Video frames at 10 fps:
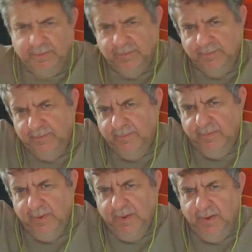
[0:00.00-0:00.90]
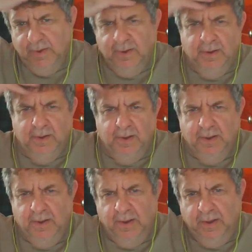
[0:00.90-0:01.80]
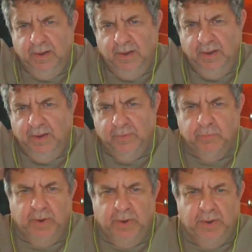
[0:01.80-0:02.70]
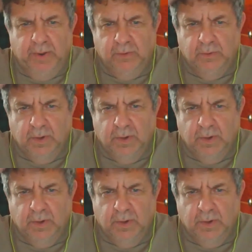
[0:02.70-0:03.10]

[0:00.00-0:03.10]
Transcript: have a brand new hairstyle.